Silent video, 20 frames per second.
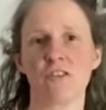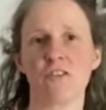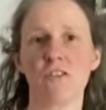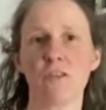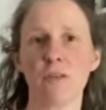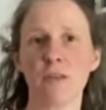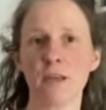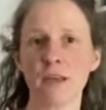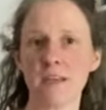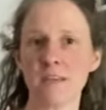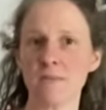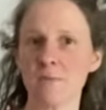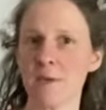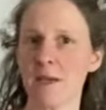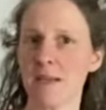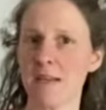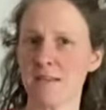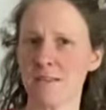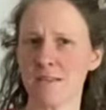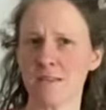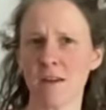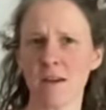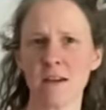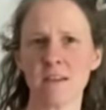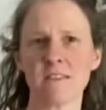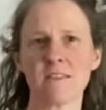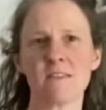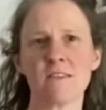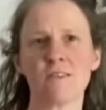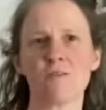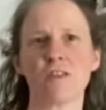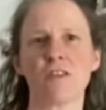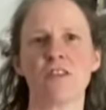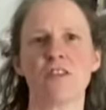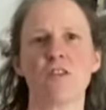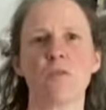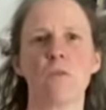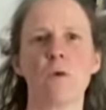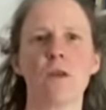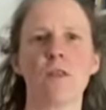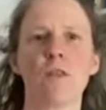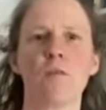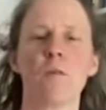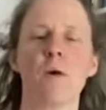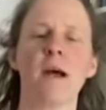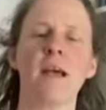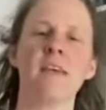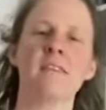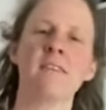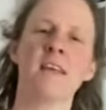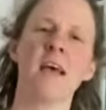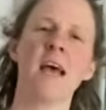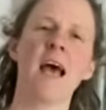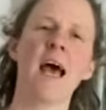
So the ISME is nice and stretchy widthways